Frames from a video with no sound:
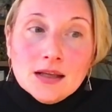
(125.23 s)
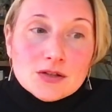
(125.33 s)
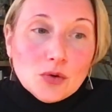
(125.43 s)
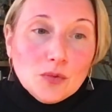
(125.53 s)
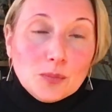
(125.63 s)

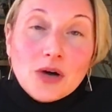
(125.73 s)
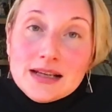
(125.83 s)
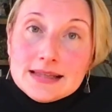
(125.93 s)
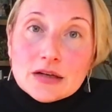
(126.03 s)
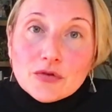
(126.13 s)
So
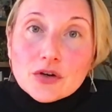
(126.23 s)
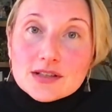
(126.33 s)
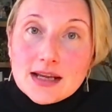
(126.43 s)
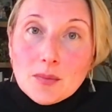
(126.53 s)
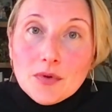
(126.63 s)
pricing, for
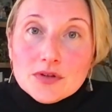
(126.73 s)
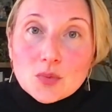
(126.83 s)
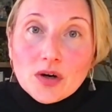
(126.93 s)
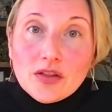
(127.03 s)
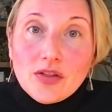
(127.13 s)
example, is
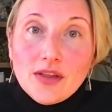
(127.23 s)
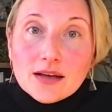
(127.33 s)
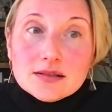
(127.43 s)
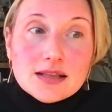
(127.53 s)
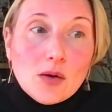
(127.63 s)
one of the
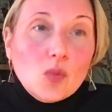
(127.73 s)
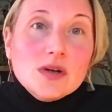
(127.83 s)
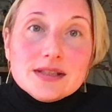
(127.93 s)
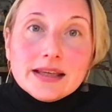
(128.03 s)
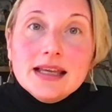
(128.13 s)
things that
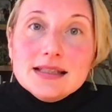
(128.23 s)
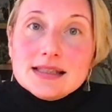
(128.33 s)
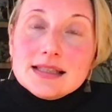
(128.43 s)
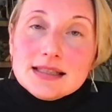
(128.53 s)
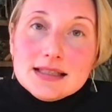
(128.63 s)
was
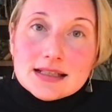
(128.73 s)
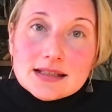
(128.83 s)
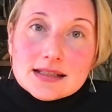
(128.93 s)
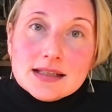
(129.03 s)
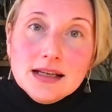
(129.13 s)

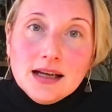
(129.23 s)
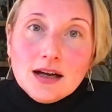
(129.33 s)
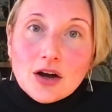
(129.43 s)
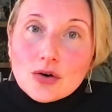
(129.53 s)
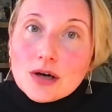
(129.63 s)
consistent
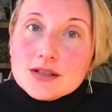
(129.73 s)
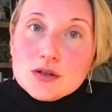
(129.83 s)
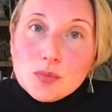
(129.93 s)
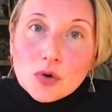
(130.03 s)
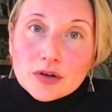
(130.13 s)
across
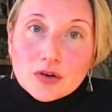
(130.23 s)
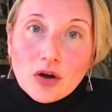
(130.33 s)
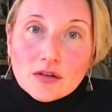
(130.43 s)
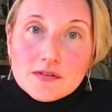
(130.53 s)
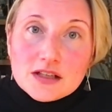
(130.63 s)
the board in
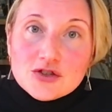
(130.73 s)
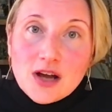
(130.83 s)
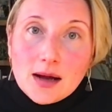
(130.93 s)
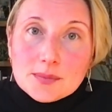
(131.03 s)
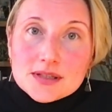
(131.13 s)
all of these
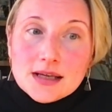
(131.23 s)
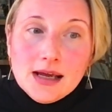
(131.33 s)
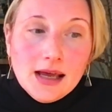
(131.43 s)
shops.